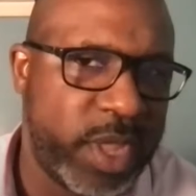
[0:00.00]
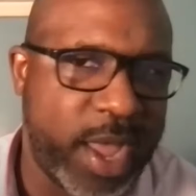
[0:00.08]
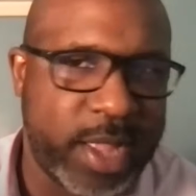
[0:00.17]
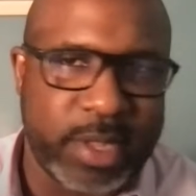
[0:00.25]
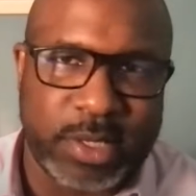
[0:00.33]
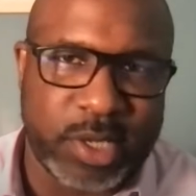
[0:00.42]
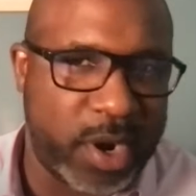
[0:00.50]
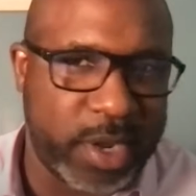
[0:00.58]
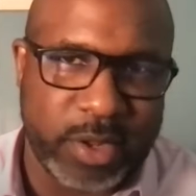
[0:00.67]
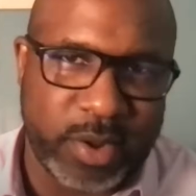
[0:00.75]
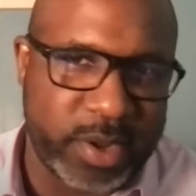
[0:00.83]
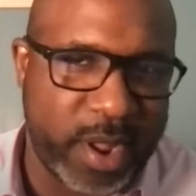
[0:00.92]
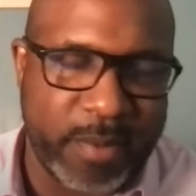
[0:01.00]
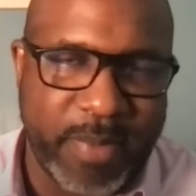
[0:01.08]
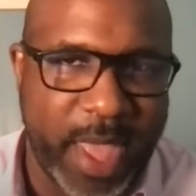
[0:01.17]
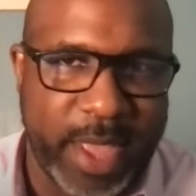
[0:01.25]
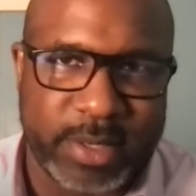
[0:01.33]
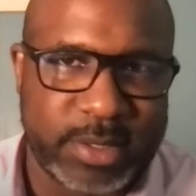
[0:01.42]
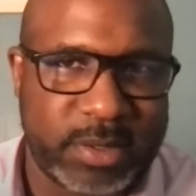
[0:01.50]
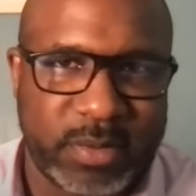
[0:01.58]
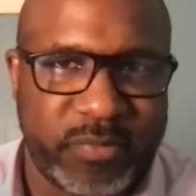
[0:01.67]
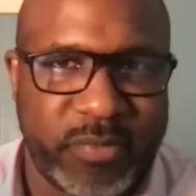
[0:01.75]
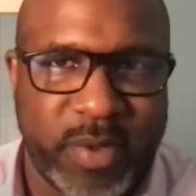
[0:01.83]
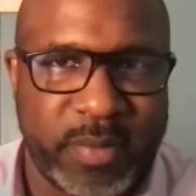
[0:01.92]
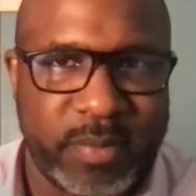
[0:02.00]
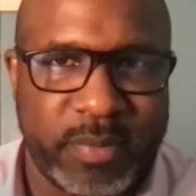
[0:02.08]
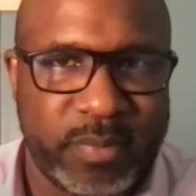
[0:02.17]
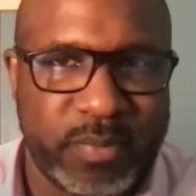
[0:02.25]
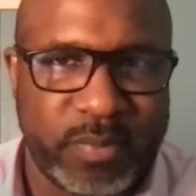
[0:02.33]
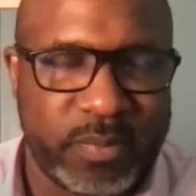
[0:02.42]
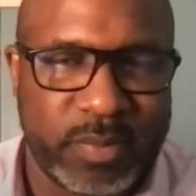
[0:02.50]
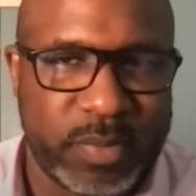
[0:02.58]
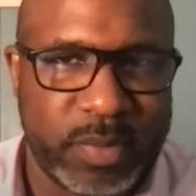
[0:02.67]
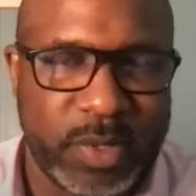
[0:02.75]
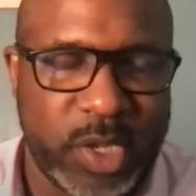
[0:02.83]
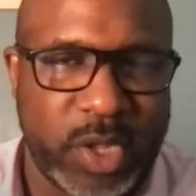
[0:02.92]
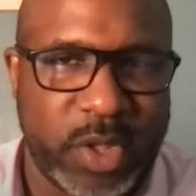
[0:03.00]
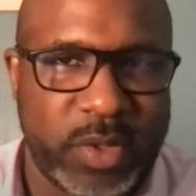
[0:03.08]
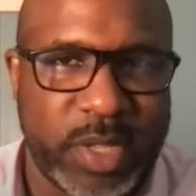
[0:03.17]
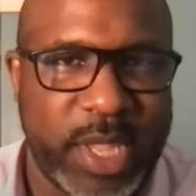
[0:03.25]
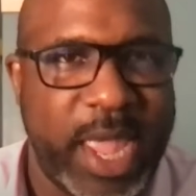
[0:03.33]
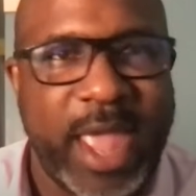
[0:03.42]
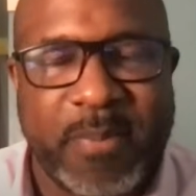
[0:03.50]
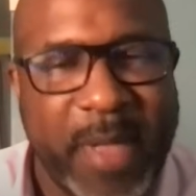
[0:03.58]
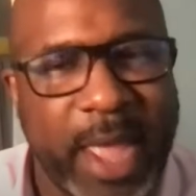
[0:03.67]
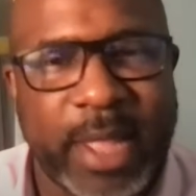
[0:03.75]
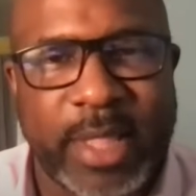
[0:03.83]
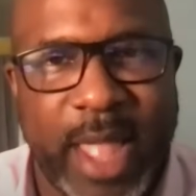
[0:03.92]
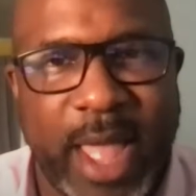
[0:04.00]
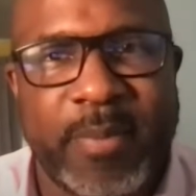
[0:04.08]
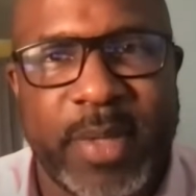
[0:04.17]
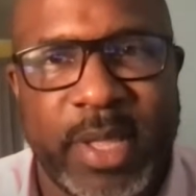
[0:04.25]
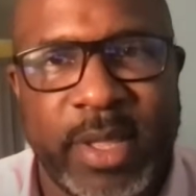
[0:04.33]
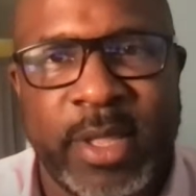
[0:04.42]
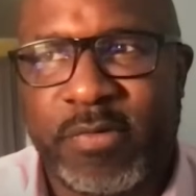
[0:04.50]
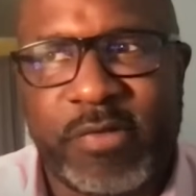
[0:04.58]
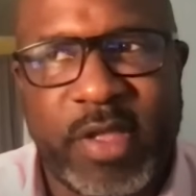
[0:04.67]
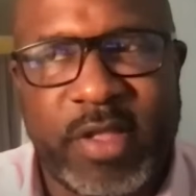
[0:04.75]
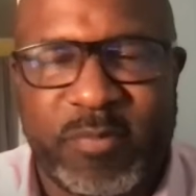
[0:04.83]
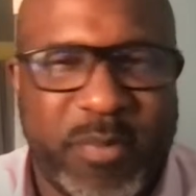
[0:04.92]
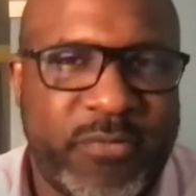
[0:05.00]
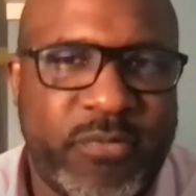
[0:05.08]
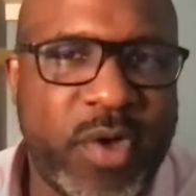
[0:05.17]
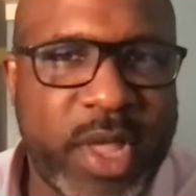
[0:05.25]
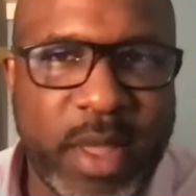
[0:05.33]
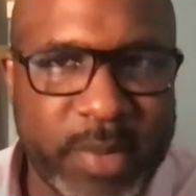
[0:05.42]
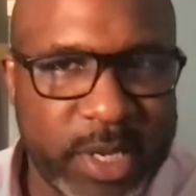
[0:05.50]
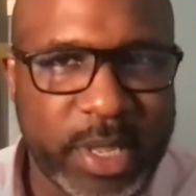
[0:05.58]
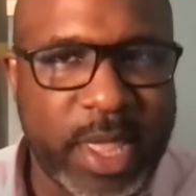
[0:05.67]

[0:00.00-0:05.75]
had a target on our backs from, the AIPAC lobby since before coming into